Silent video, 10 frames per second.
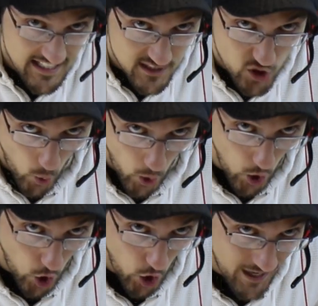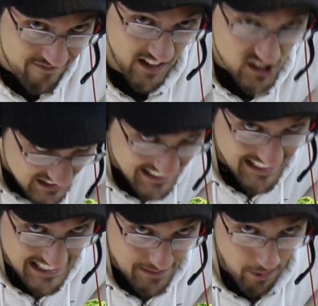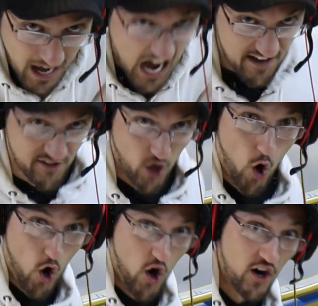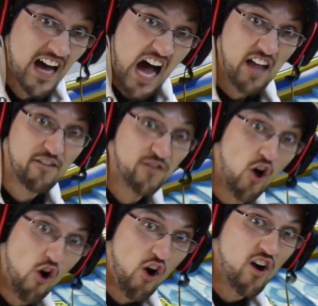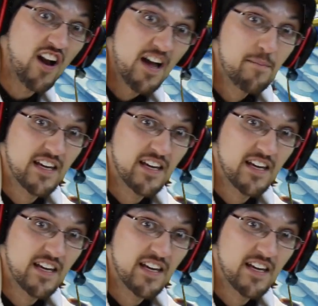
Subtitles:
is sore. It fell asleep on a door, on the floor,